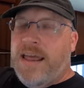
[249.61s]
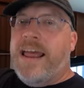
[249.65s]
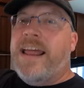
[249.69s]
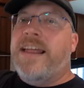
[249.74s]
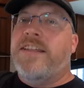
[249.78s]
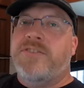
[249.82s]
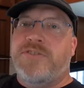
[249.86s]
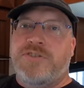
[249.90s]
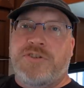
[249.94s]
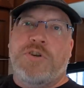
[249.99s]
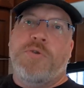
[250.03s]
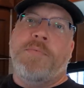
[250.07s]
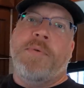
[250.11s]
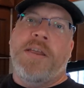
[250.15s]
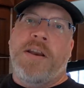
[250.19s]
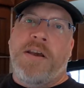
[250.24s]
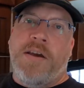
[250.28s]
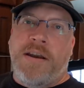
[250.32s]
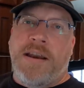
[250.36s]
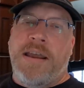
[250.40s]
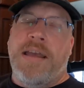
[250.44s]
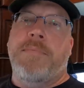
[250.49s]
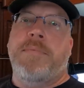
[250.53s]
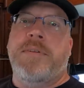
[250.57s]
and zoom in
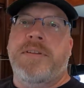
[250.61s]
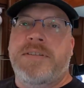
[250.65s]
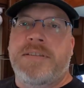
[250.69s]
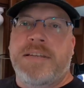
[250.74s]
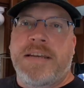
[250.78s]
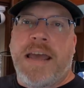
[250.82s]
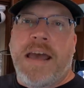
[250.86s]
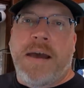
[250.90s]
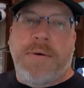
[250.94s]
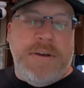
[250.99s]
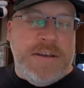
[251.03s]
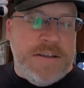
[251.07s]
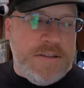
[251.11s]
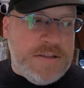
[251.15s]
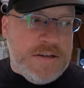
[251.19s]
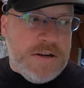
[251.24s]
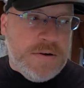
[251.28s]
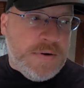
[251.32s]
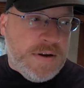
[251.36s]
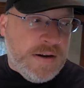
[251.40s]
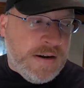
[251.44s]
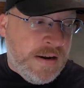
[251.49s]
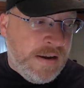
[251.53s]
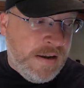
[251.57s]
on him and see how he's
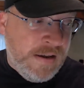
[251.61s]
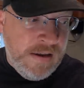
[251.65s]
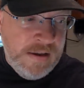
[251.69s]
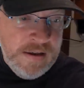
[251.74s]
doing.